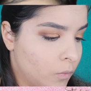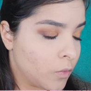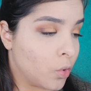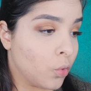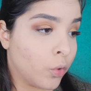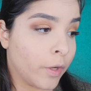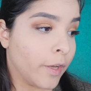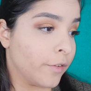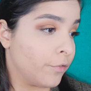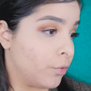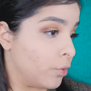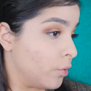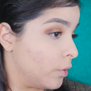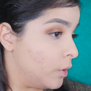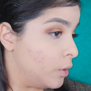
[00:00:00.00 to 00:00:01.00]
Okay,
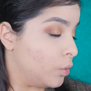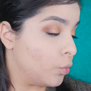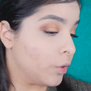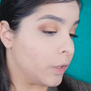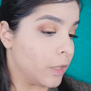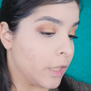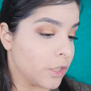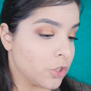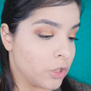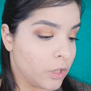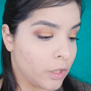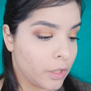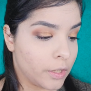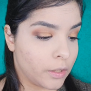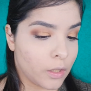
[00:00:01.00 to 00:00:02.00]
for the lower lash
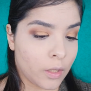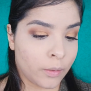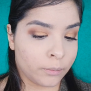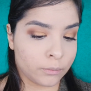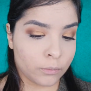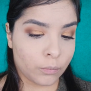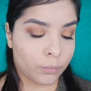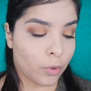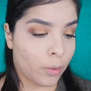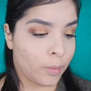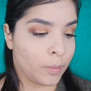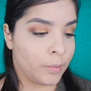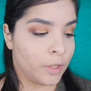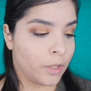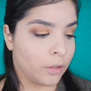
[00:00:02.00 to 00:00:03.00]
line, I'm
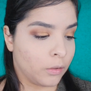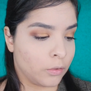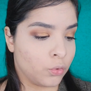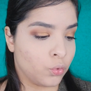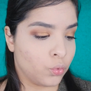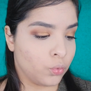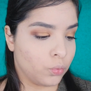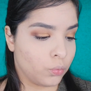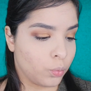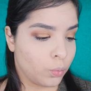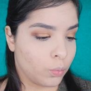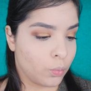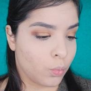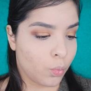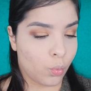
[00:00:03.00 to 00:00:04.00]
probably gonna do
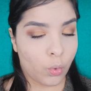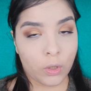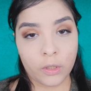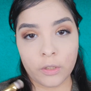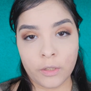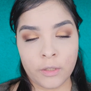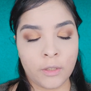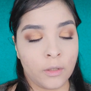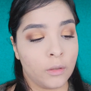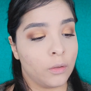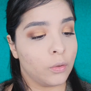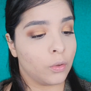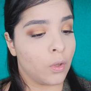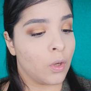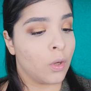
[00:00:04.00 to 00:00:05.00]
what I did
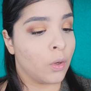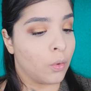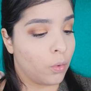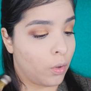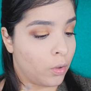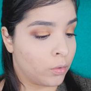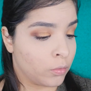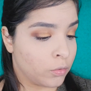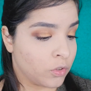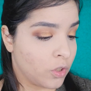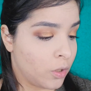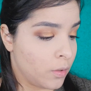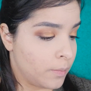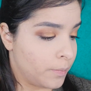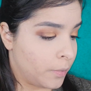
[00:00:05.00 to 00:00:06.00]
on
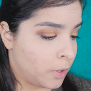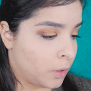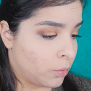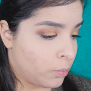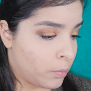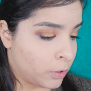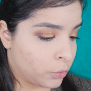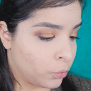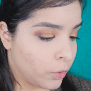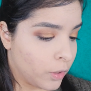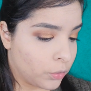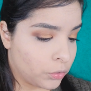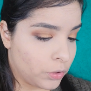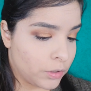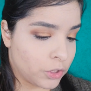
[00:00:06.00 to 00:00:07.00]
top, but
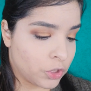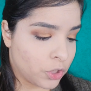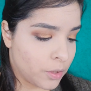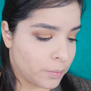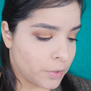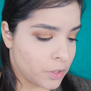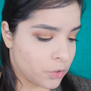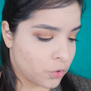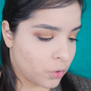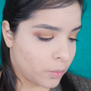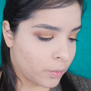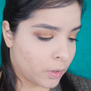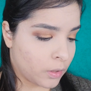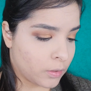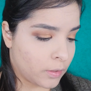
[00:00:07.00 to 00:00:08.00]
without the shimmer. So I'm
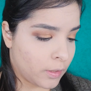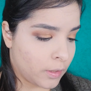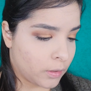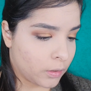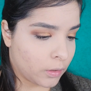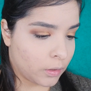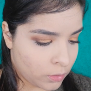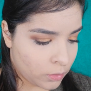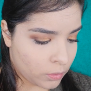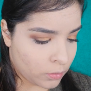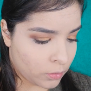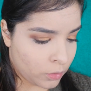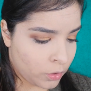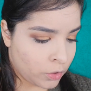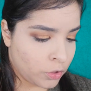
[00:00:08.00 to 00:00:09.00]
gonna take
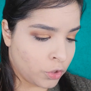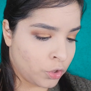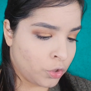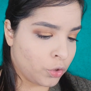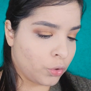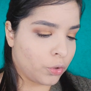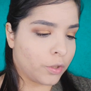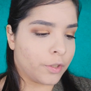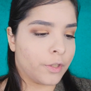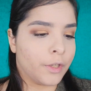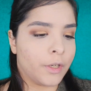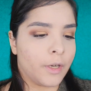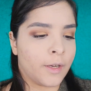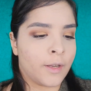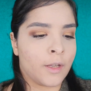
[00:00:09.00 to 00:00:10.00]
New Yorker
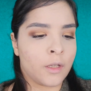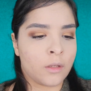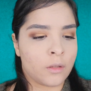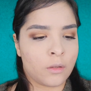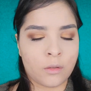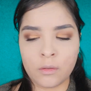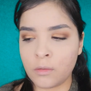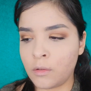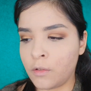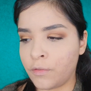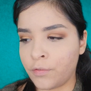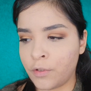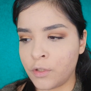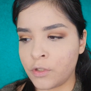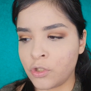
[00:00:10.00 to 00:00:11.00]
again, the
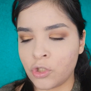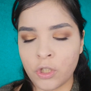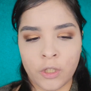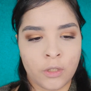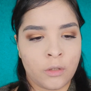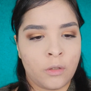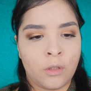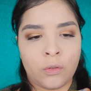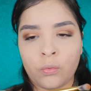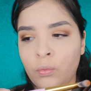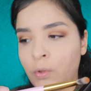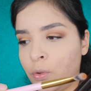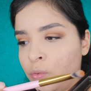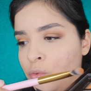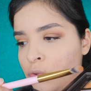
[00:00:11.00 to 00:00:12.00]
first shade that we
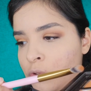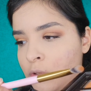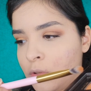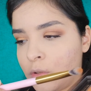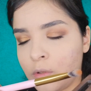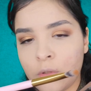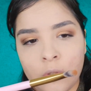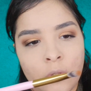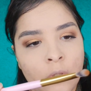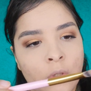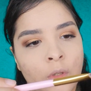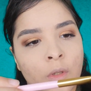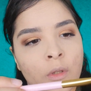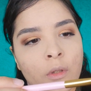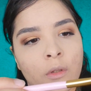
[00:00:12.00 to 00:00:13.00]
used,
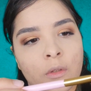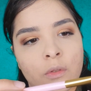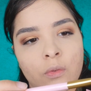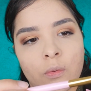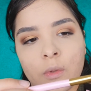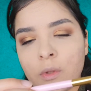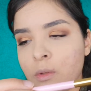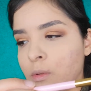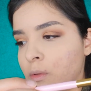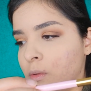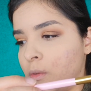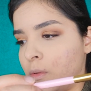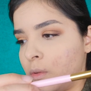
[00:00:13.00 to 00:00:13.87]
this one,